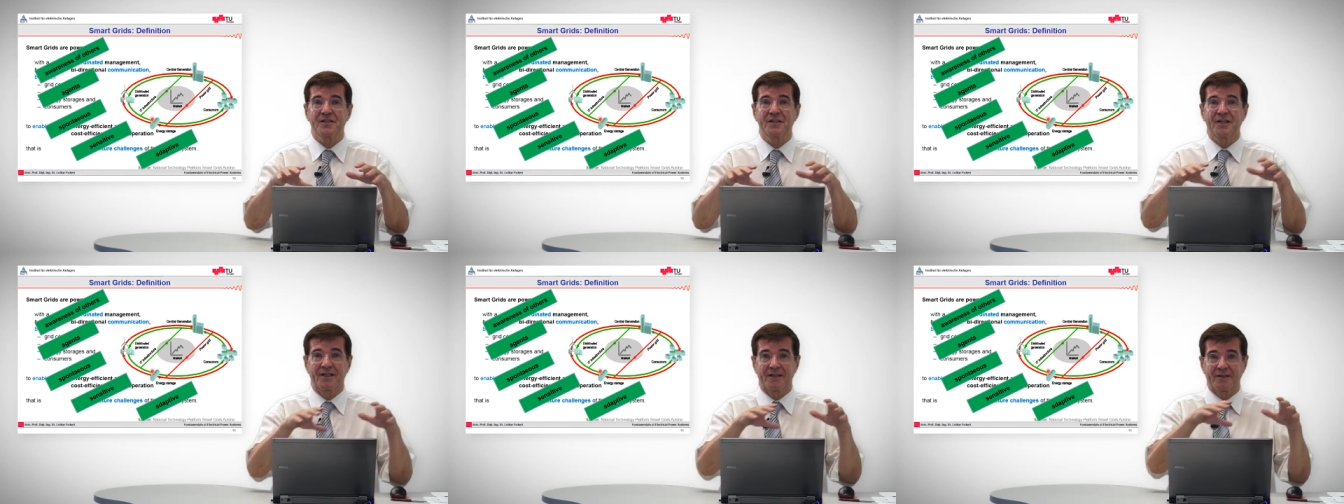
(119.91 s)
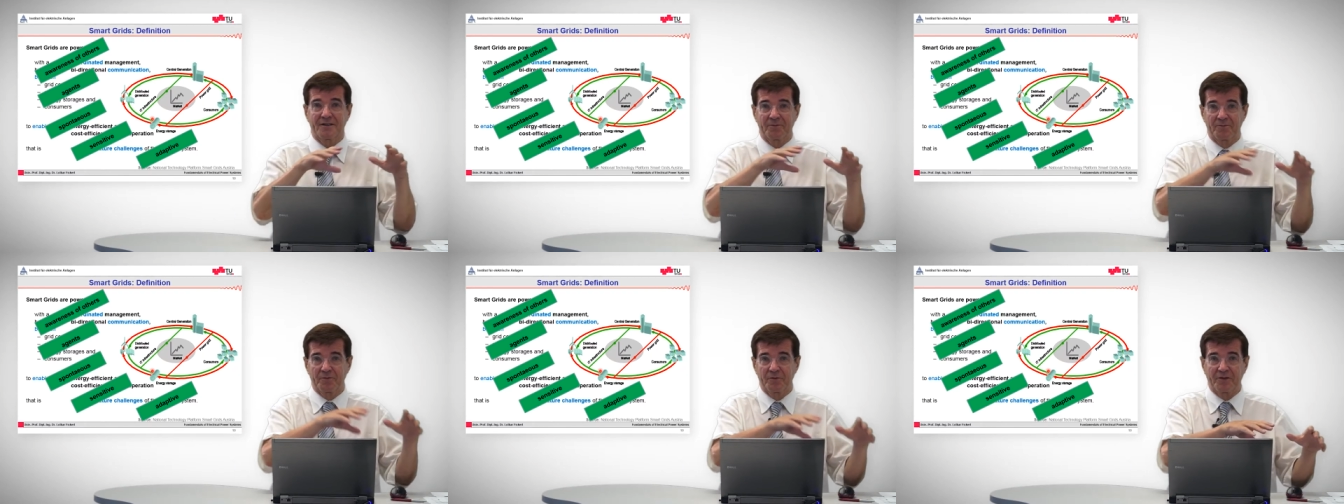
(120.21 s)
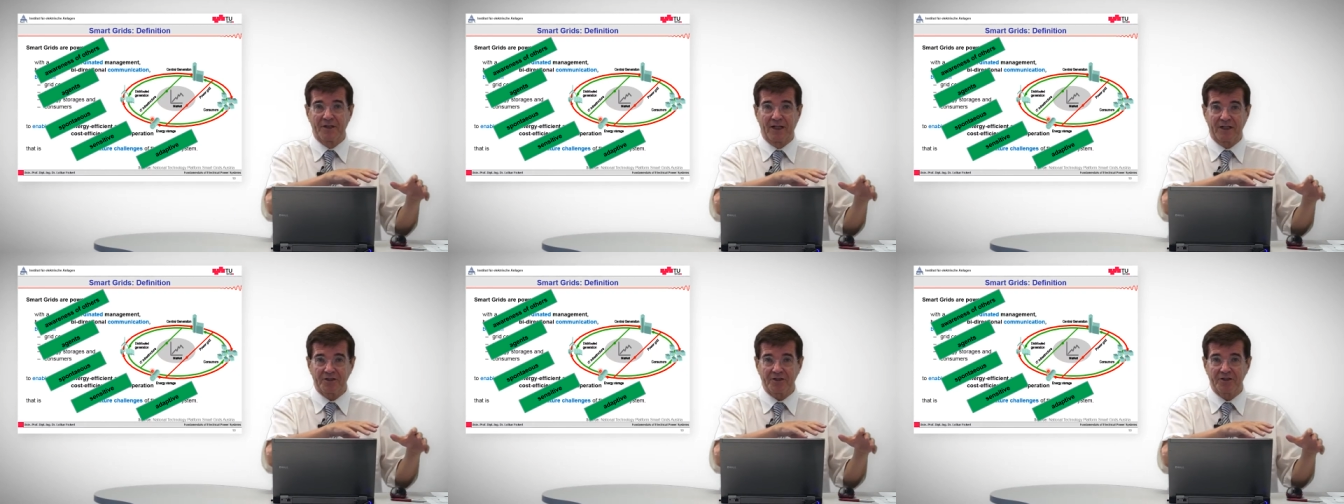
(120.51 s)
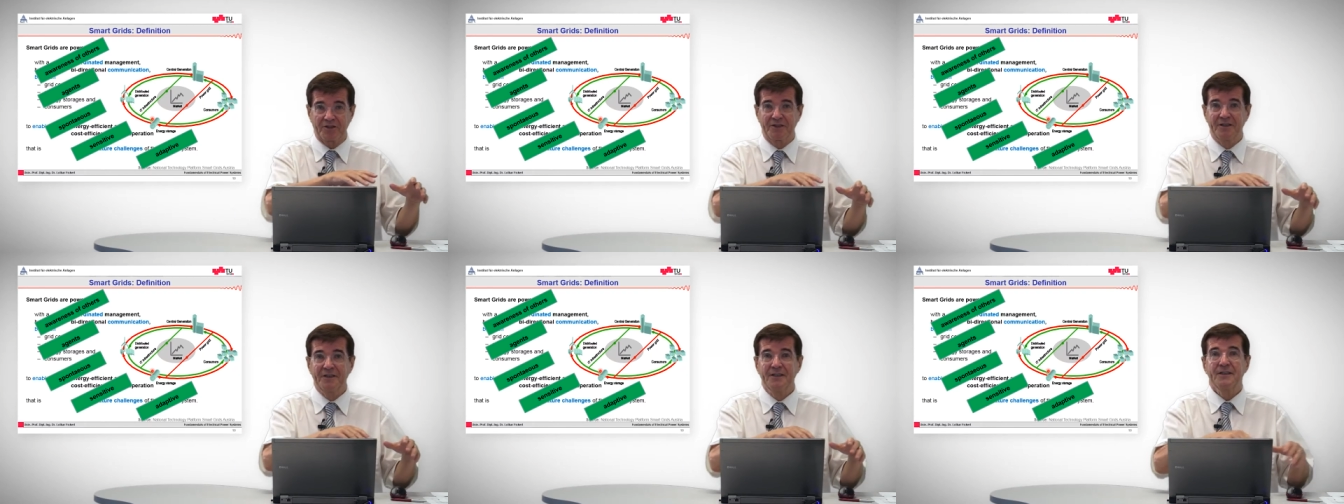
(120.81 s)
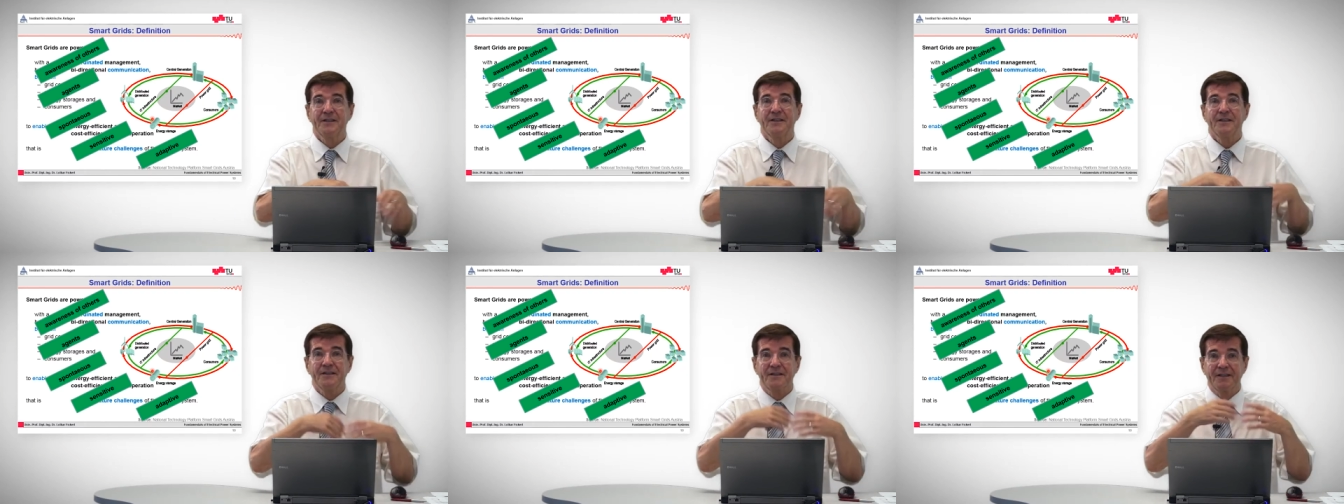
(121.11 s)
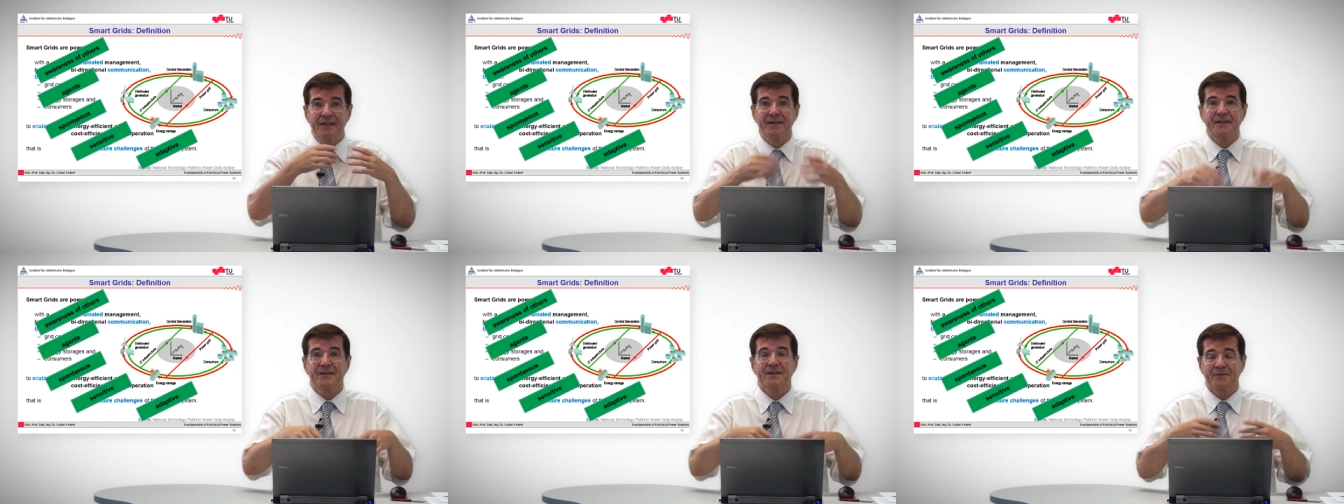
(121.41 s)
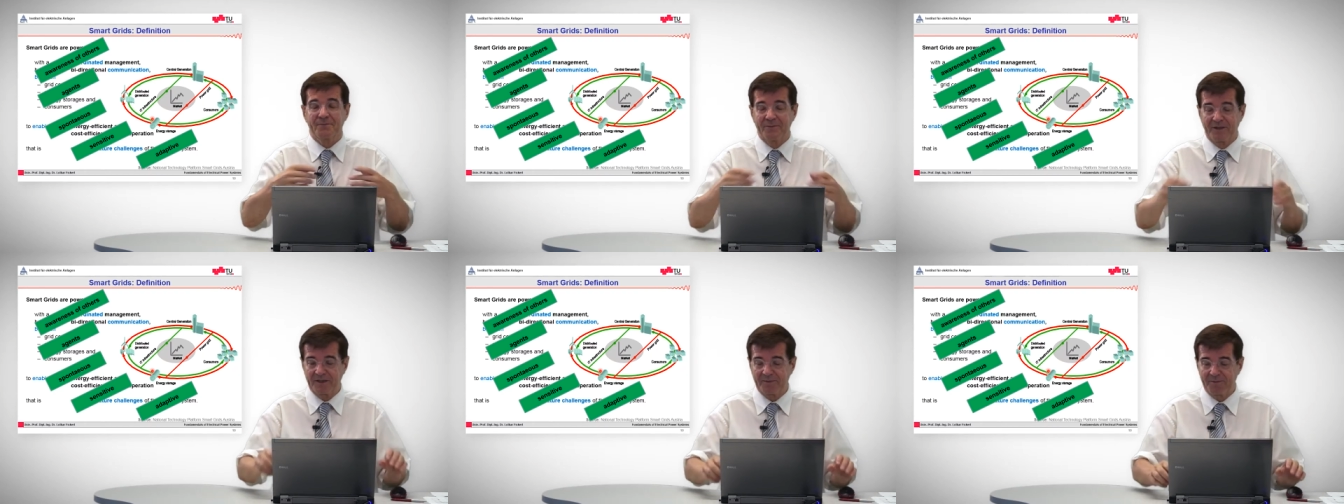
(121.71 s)
like the production, then
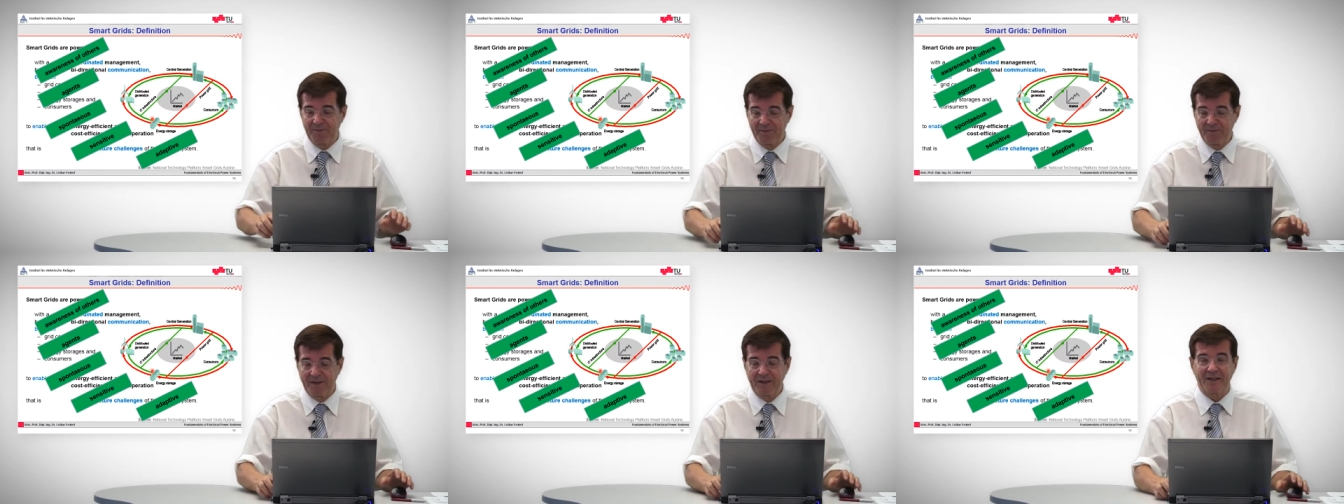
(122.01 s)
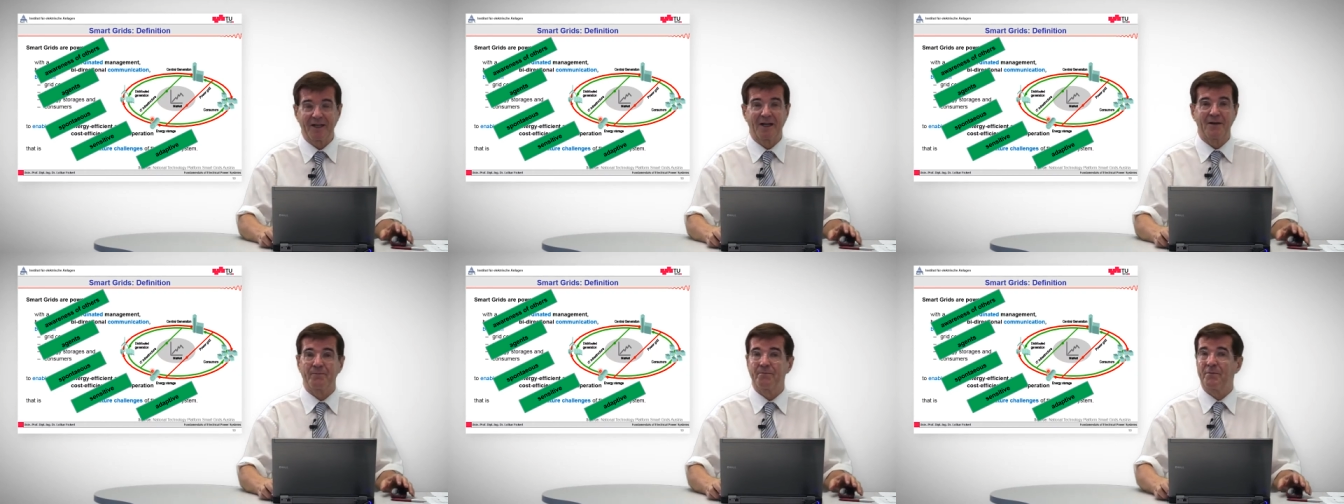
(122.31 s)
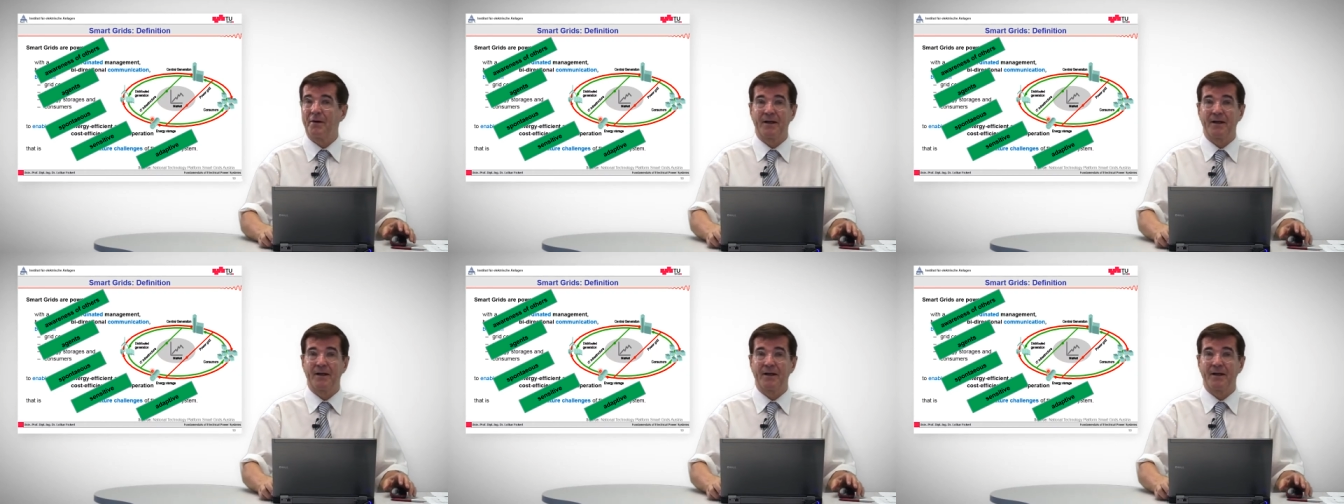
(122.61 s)
it must be made up